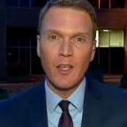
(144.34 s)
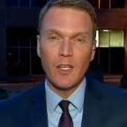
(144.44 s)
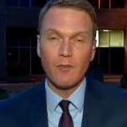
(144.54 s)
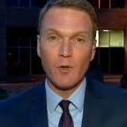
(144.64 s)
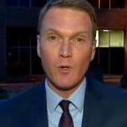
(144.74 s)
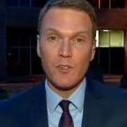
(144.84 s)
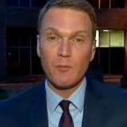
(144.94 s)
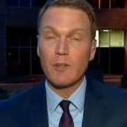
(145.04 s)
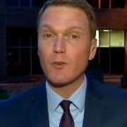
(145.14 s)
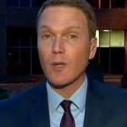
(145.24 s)
and, of
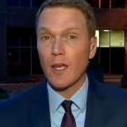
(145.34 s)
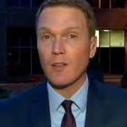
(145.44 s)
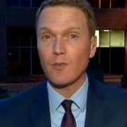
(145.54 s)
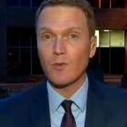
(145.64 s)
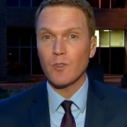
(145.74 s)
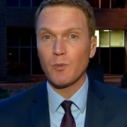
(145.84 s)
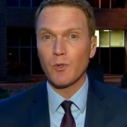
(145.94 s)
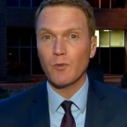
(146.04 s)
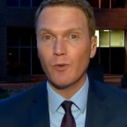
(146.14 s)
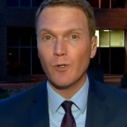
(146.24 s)
course, Metro Council's
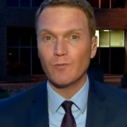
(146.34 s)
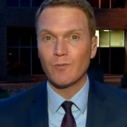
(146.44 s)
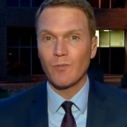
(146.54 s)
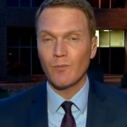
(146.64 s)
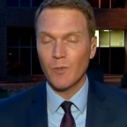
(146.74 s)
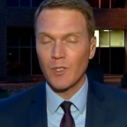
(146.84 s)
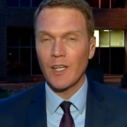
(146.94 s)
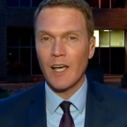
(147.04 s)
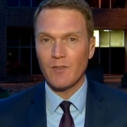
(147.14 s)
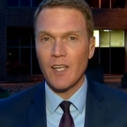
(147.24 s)
approval. We're
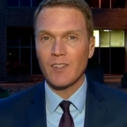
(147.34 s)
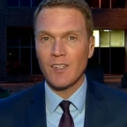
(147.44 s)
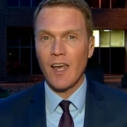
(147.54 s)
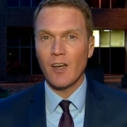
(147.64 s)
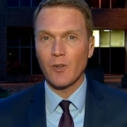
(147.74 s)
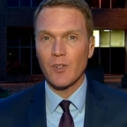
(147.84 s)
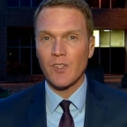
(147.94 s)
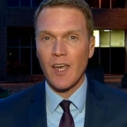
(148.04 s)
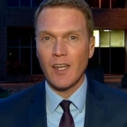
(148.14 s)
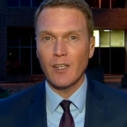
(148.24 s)
live downtown.
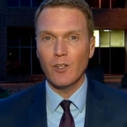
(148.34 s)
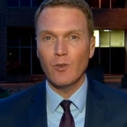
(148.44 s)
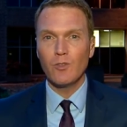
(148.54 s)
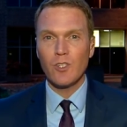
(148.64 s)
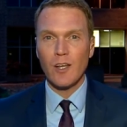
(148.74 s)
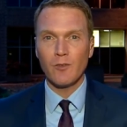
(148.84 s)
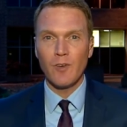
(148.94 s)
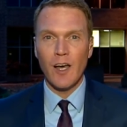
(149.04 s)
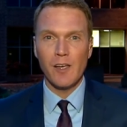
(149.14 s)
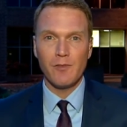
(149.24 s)
Chris Cannon, News Channel
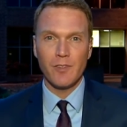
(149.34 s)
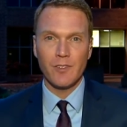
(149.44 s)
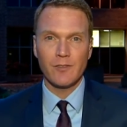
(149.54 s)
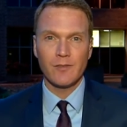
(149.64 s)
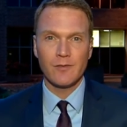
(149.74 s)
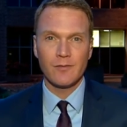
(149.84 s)
5.